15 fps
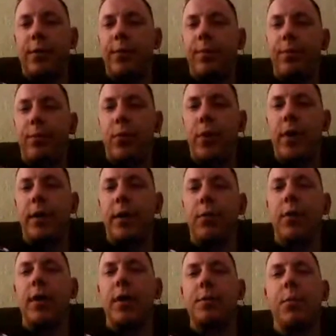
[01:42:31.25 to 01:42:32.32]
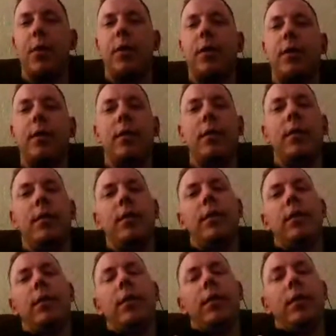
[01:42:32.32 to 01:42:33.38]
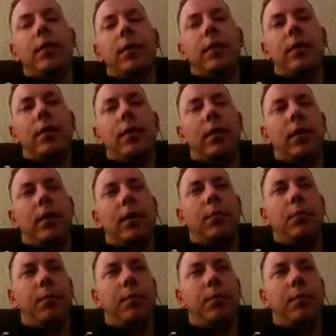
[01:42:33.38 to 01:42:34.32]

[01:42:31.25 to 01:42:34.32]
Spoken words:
really smart, and